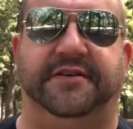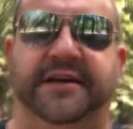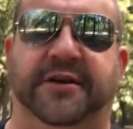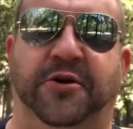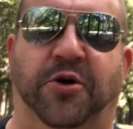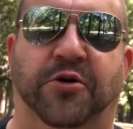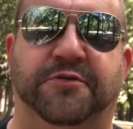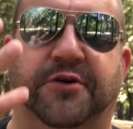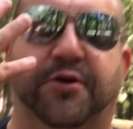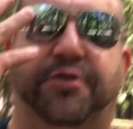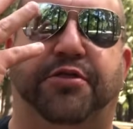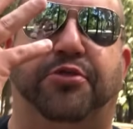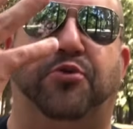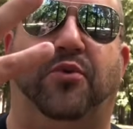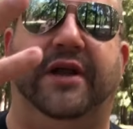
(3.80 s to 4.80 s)
in over
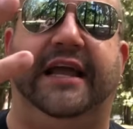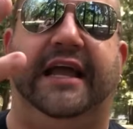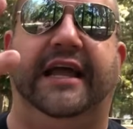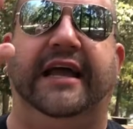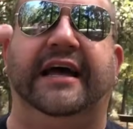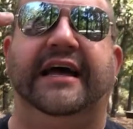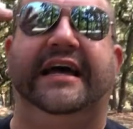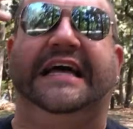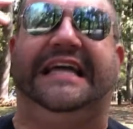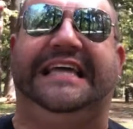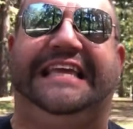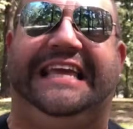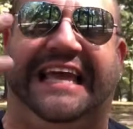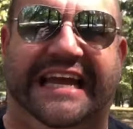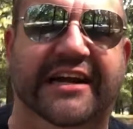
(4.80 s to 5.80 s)
3
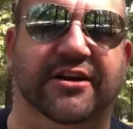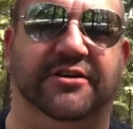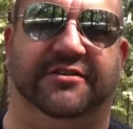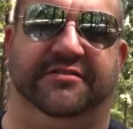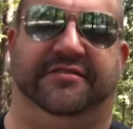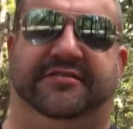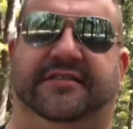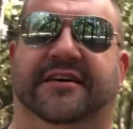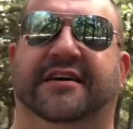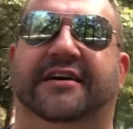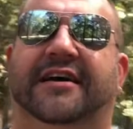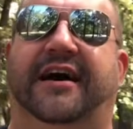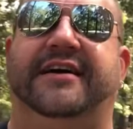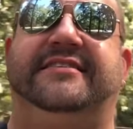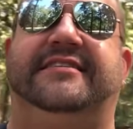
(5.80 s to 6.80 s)
years.
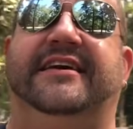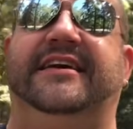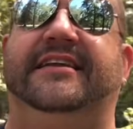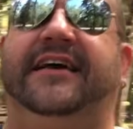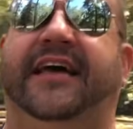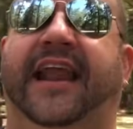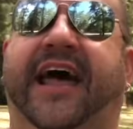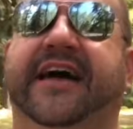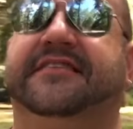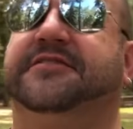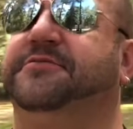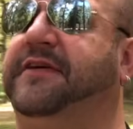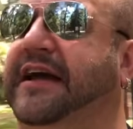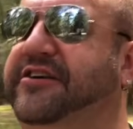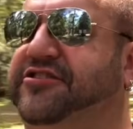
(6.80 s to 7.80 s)
I did an
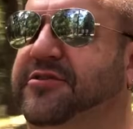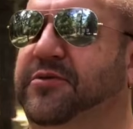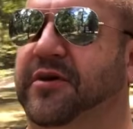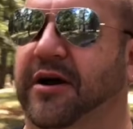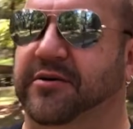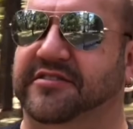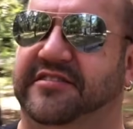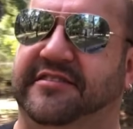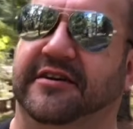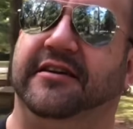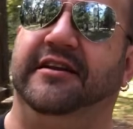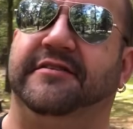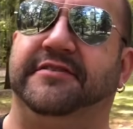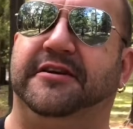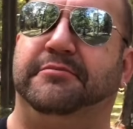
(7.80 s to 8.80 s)
activation when I was still
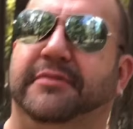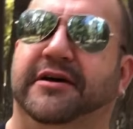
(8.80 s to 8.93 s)
living in